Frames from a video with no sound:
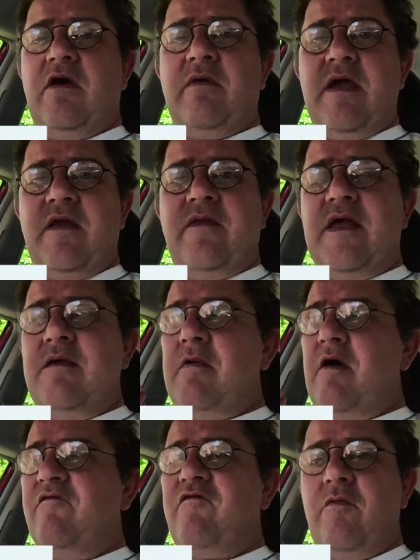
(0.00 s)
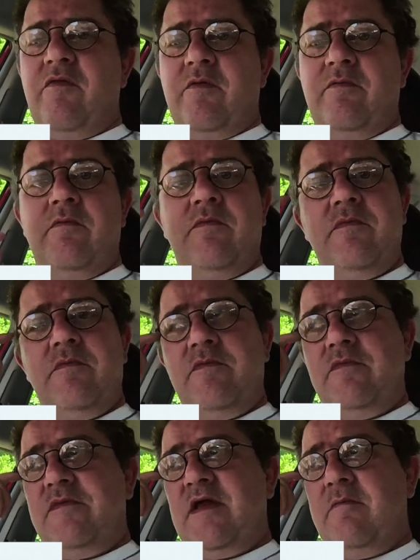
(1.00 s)
thing I know, I'm getting an email from them
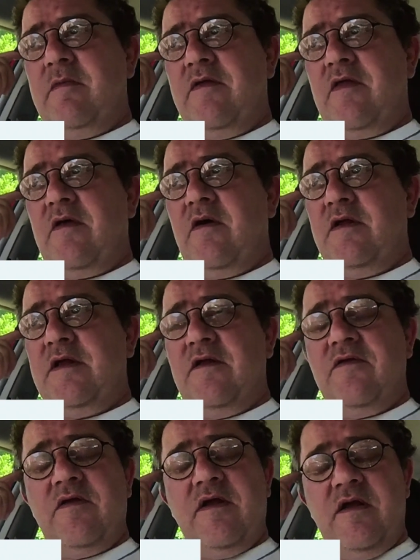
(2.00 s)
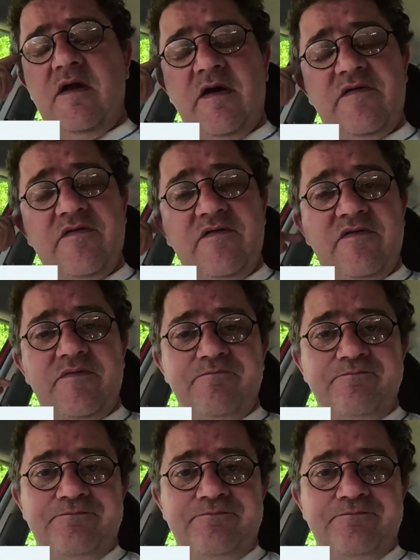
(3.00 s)
telling me that I need the license,